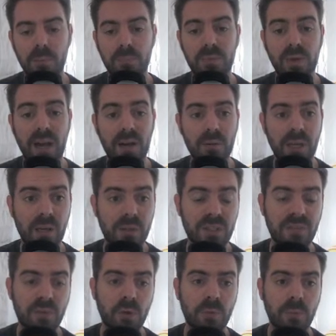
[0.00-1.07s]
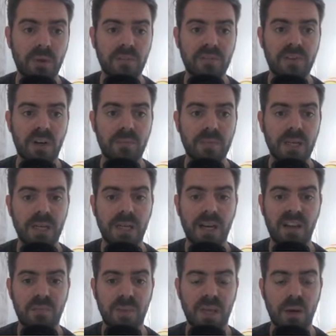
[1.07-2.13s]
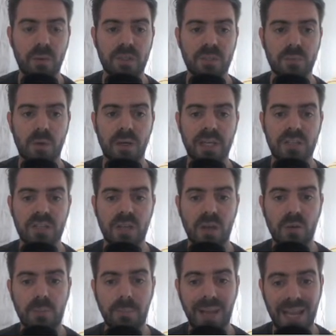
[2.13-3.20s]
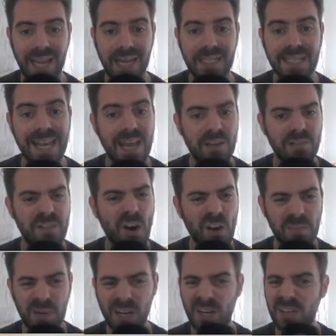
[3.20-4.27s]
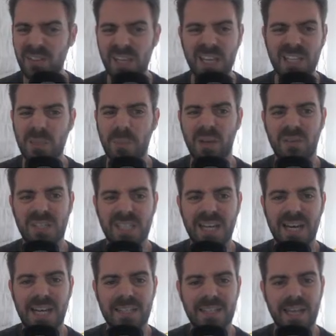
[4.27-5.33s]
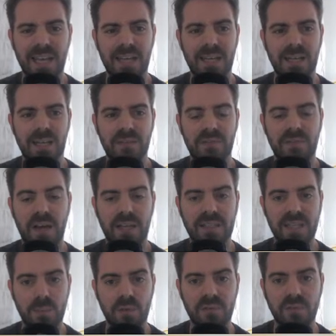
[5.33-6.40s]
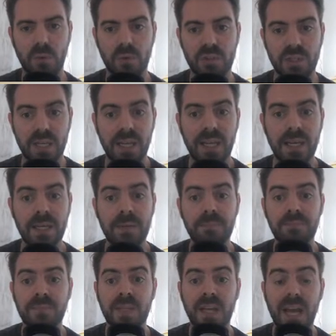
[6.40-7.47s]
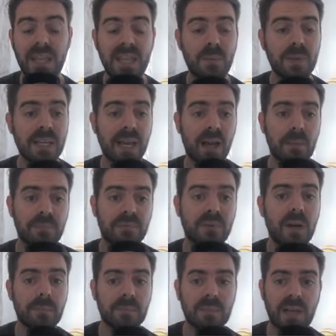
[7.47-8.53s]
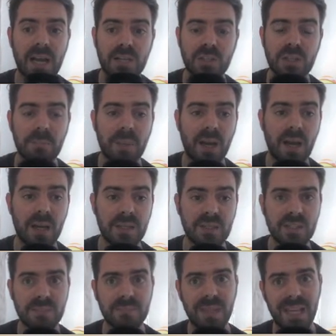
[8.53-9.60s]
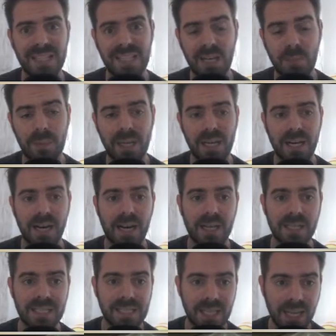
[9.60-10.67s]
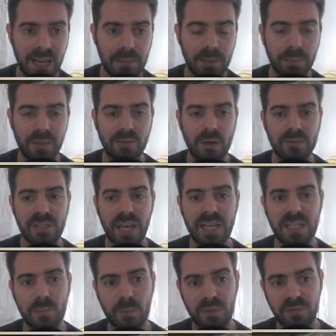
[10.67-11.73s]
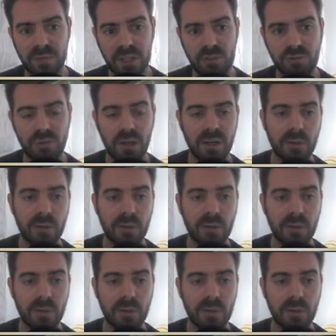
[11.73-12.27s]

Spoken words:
Brownhill is 4.5 million in FPL, which is why he's so picked. 5 million, I think he's a bit of a dead asset in FanTeam, unfortunately. And then we get up front. Ashley Barnes is going to be in and out of the team. He'll be rotated with Vidra.